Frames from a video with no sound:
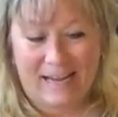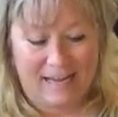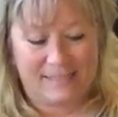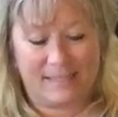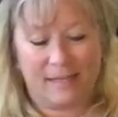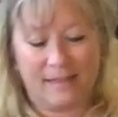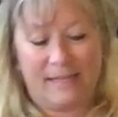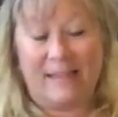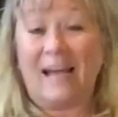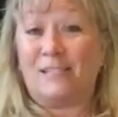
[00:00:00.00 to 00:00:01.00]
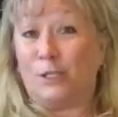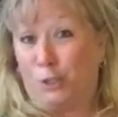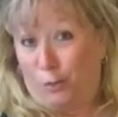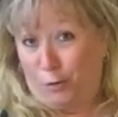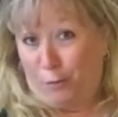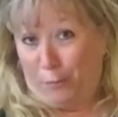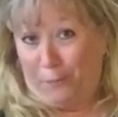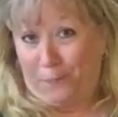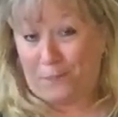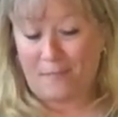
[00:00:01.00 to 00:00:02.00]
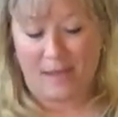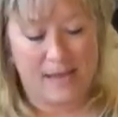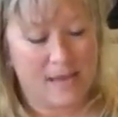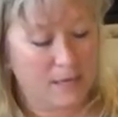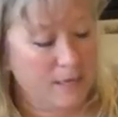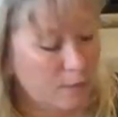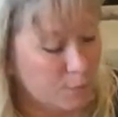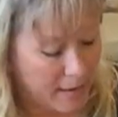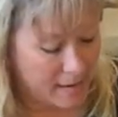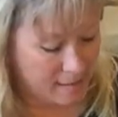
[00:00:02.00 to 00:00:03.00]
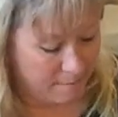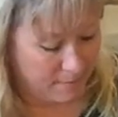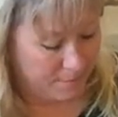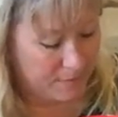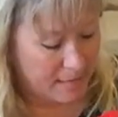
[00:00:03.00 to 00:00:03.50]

it's the Thatsa Junior bowl. And here's why I love it.